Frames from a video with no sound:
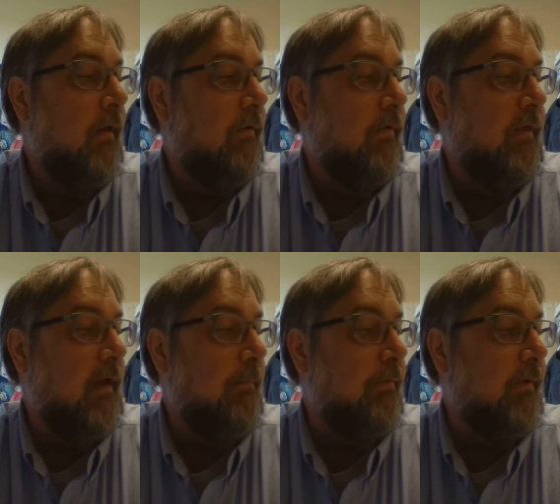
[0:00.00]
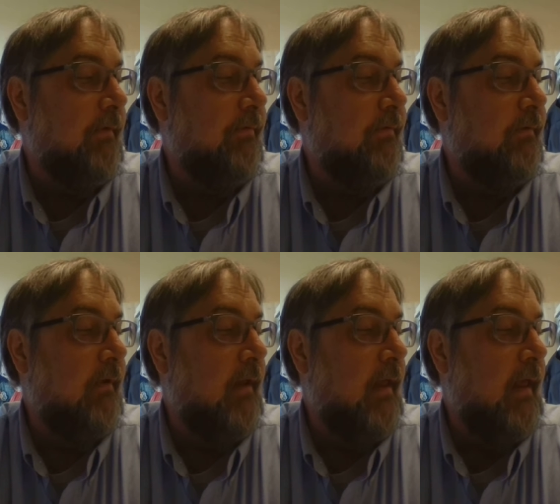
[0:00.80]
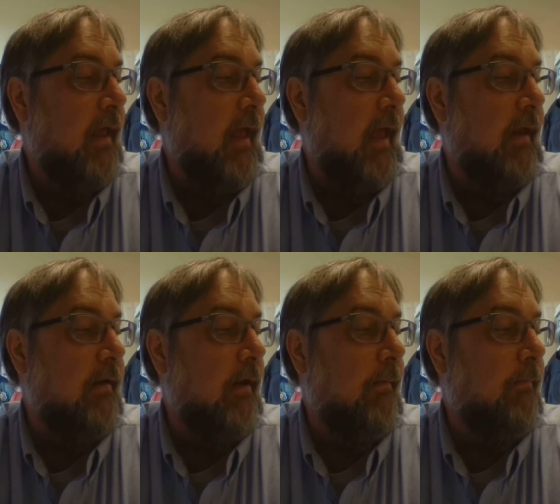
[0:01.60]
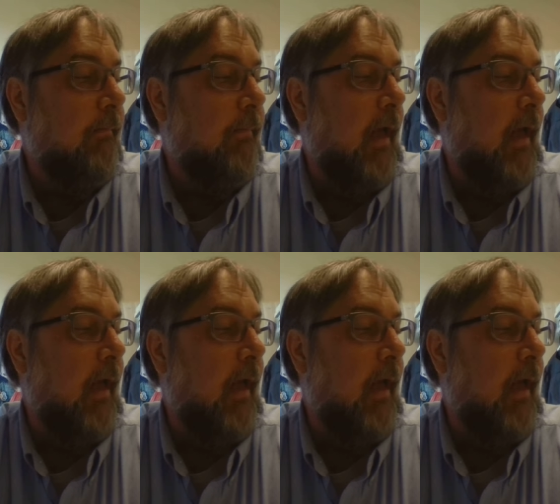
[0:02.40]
to the Empress. And